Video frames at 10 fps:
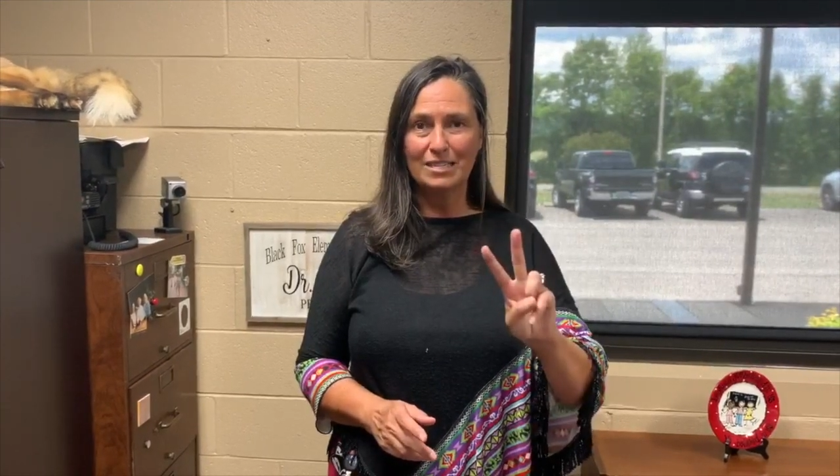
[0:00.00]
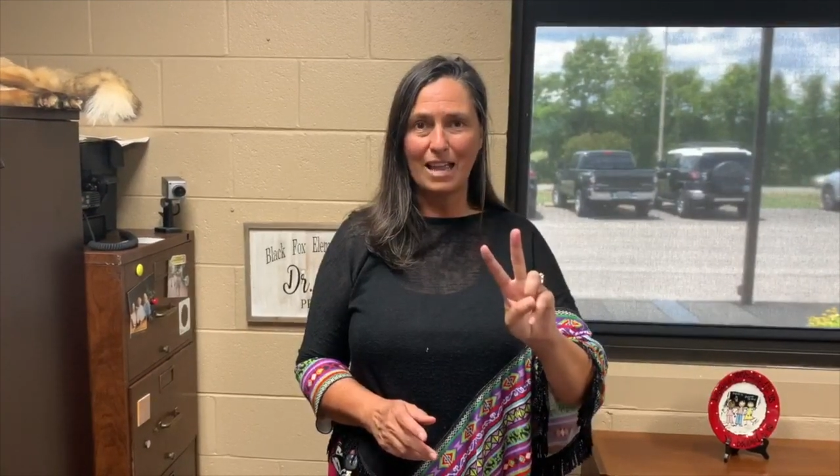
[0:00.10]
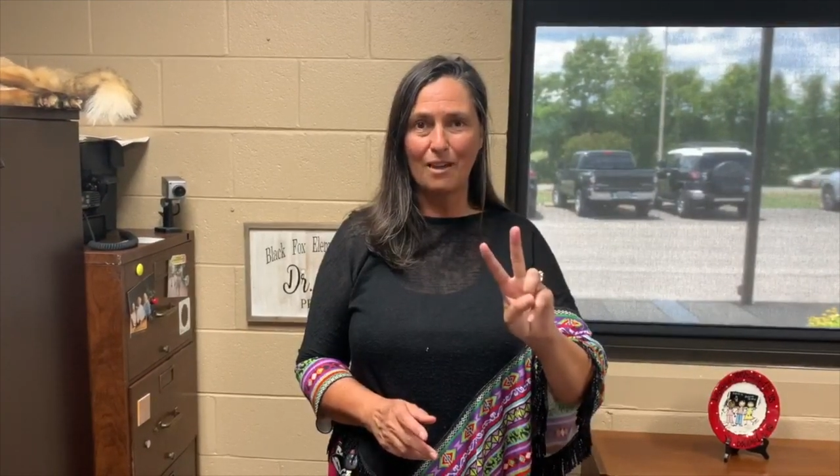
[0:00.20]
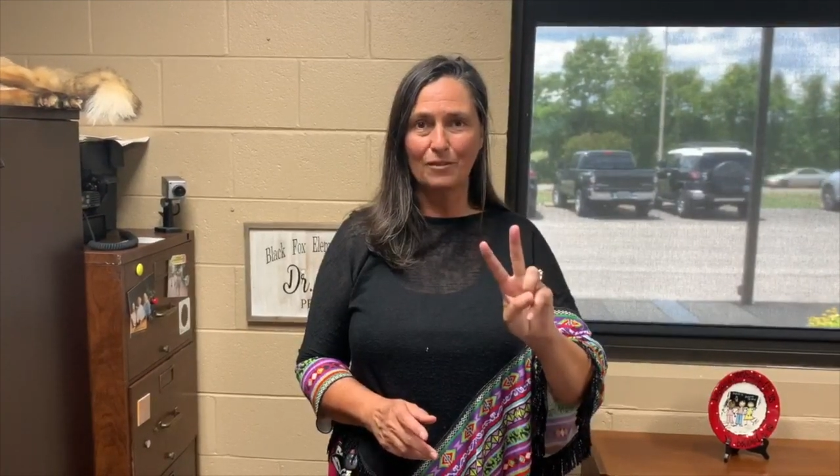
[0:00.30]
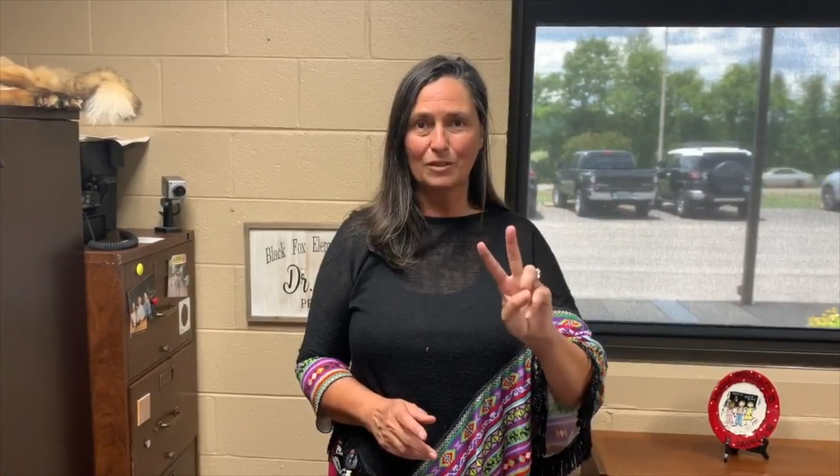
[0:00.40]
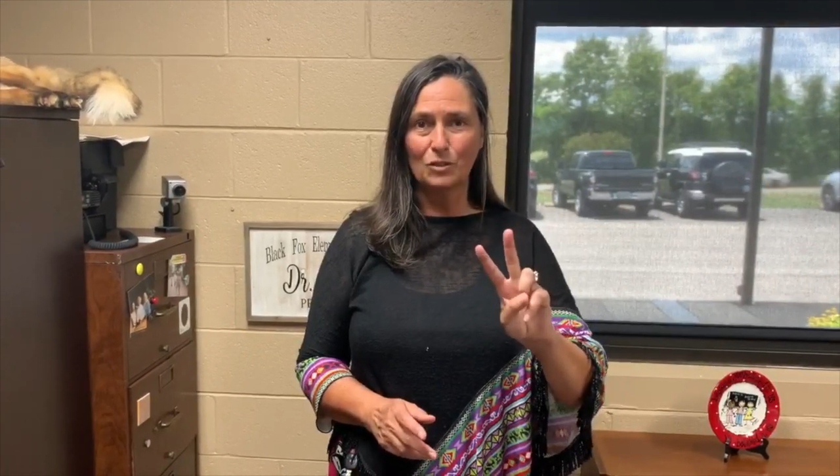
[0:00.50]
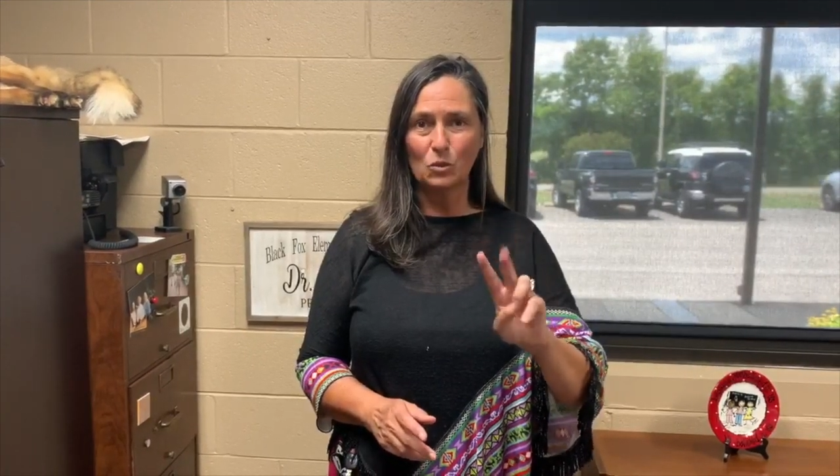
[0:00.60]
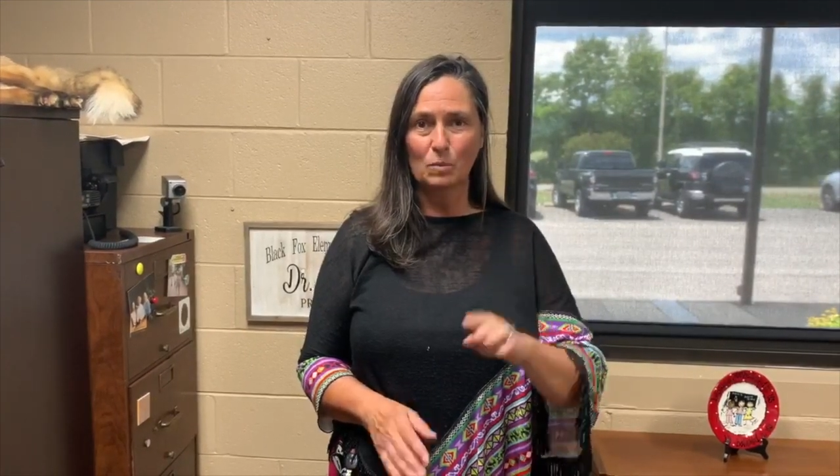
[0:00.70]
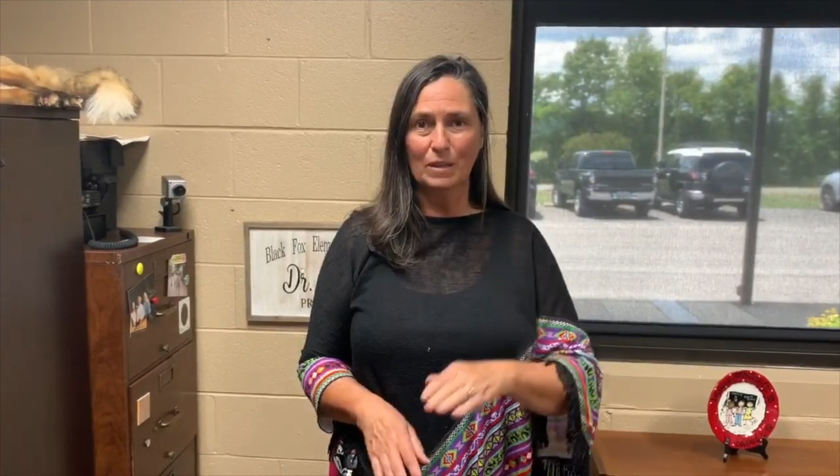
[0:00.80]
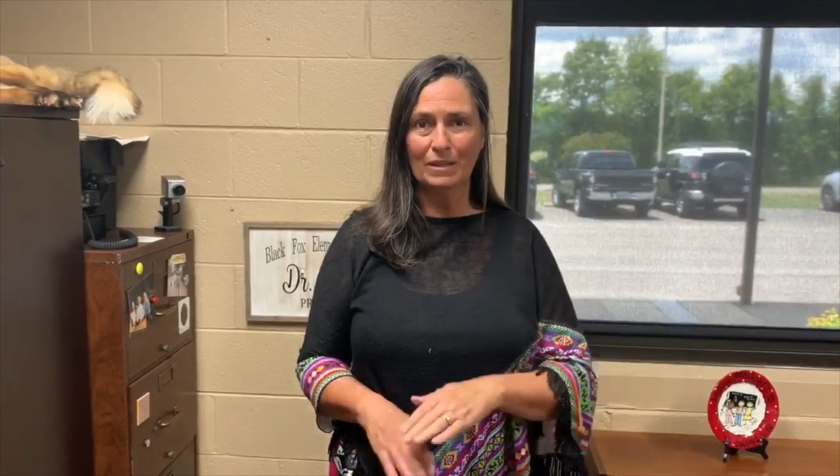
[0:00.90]
staff in the
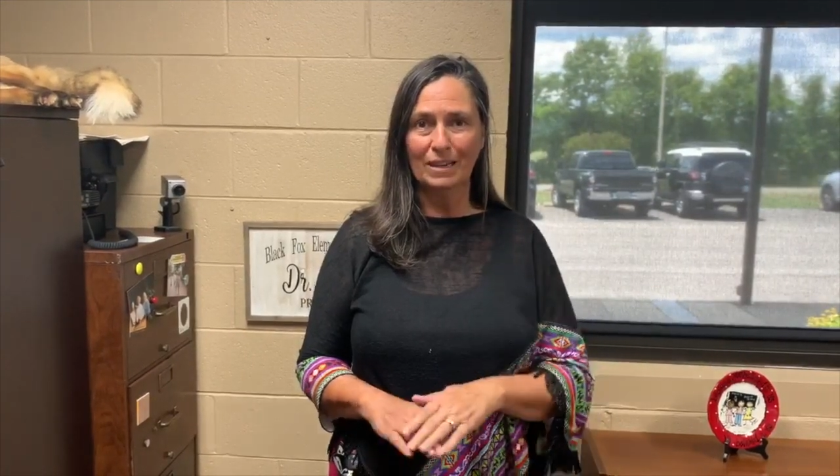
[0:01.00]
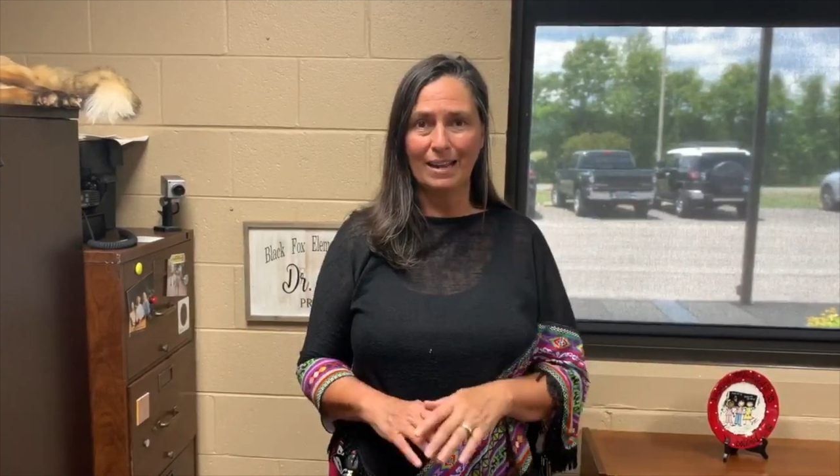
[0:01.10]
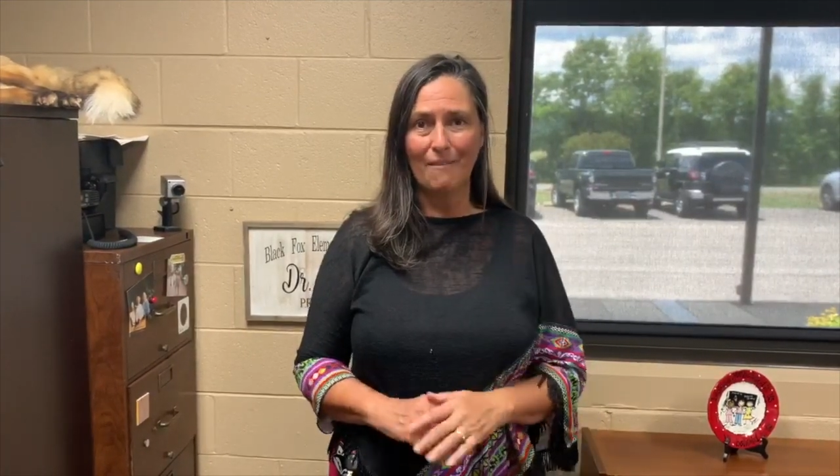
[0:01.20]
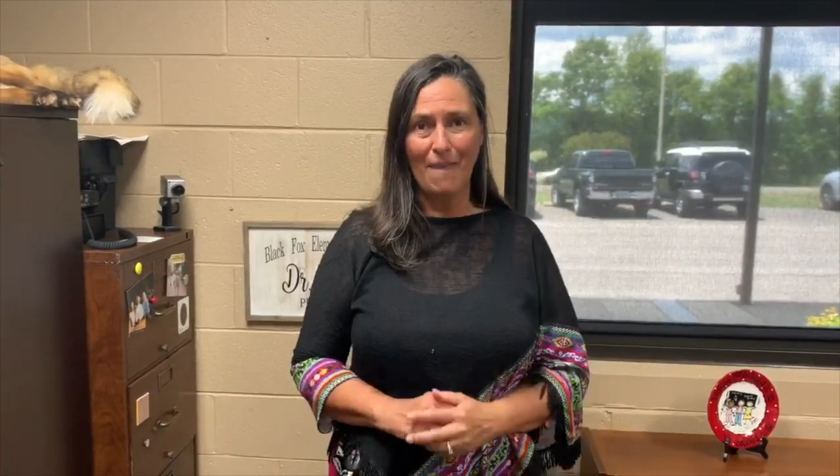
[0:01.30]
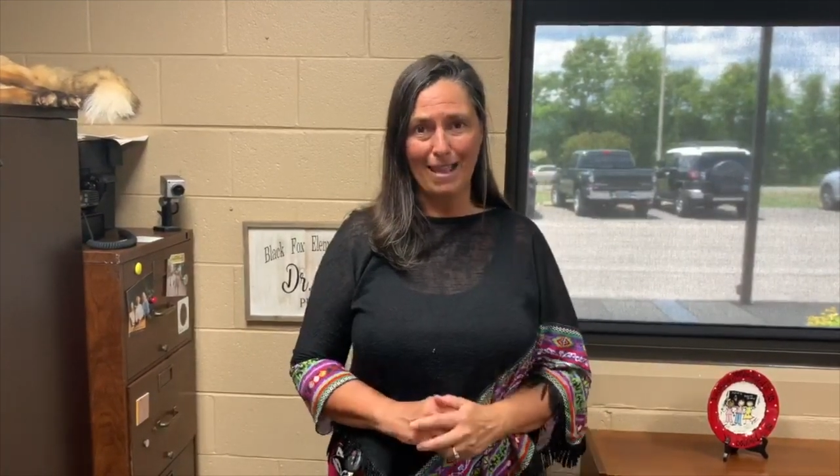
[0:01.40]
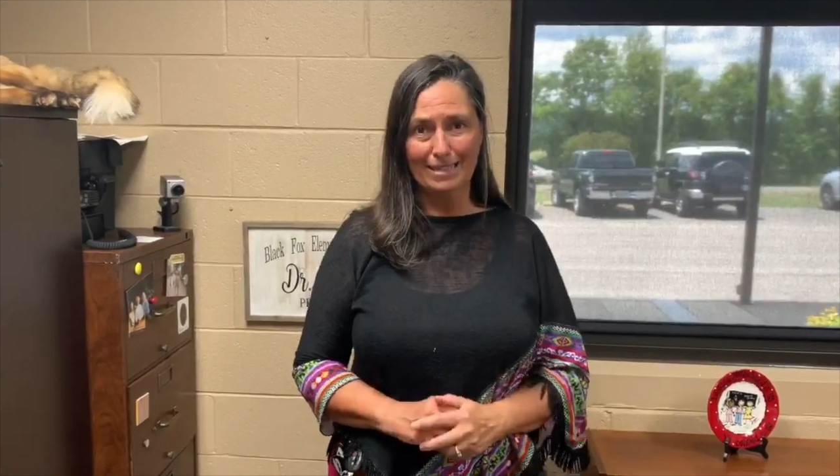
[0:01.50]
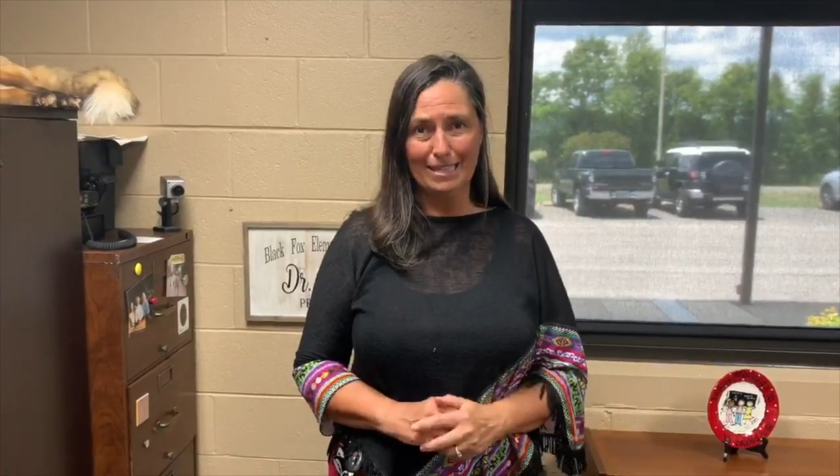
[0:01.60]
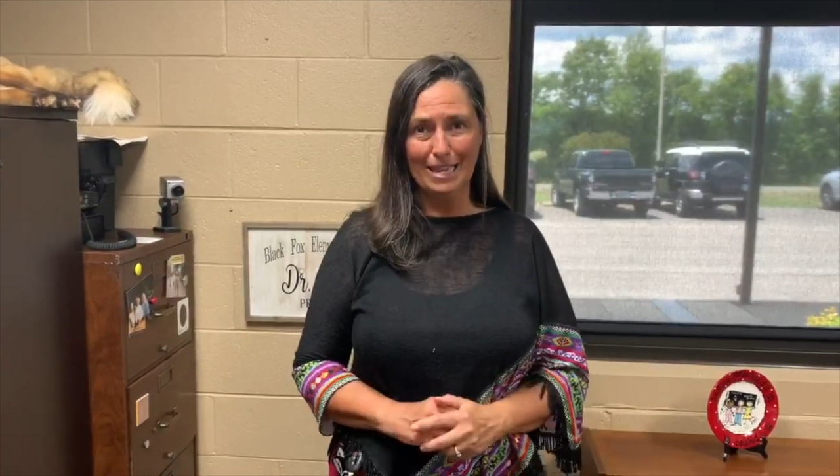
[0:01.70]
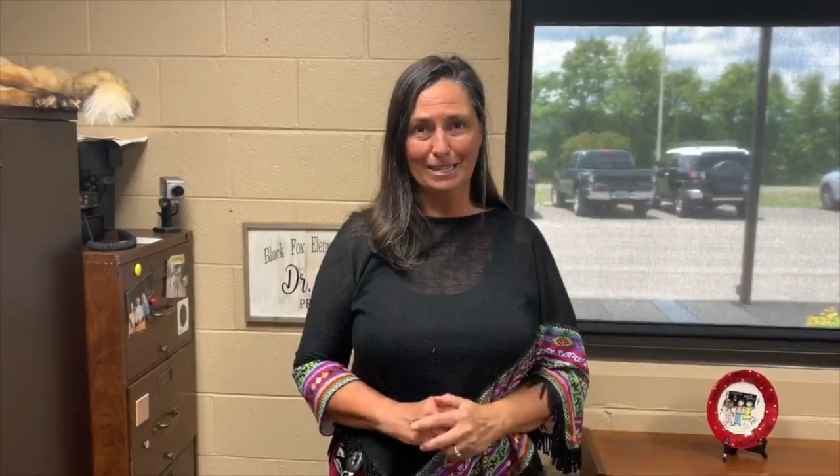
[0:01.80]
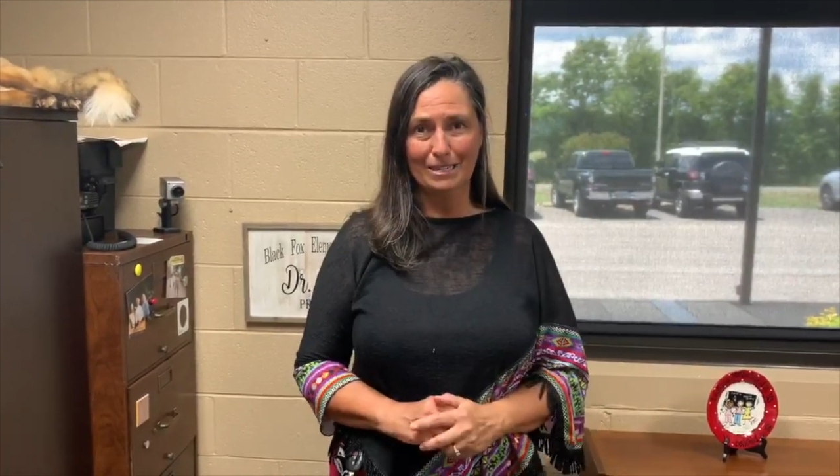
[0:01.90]
school building, and that's
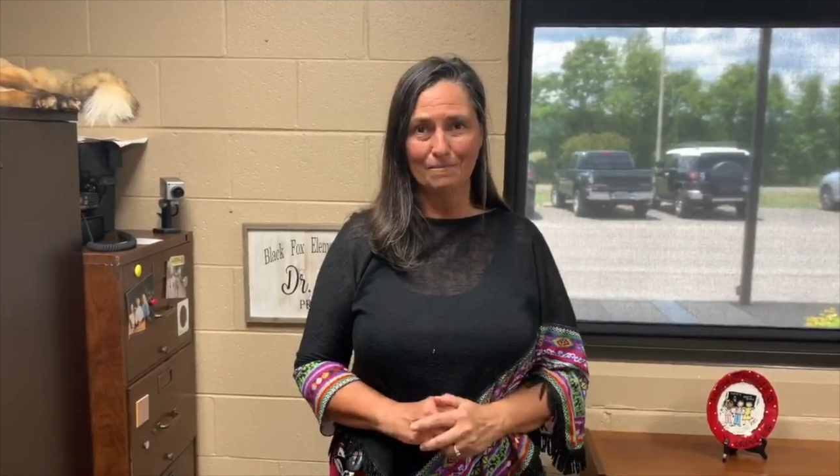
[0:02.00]
it.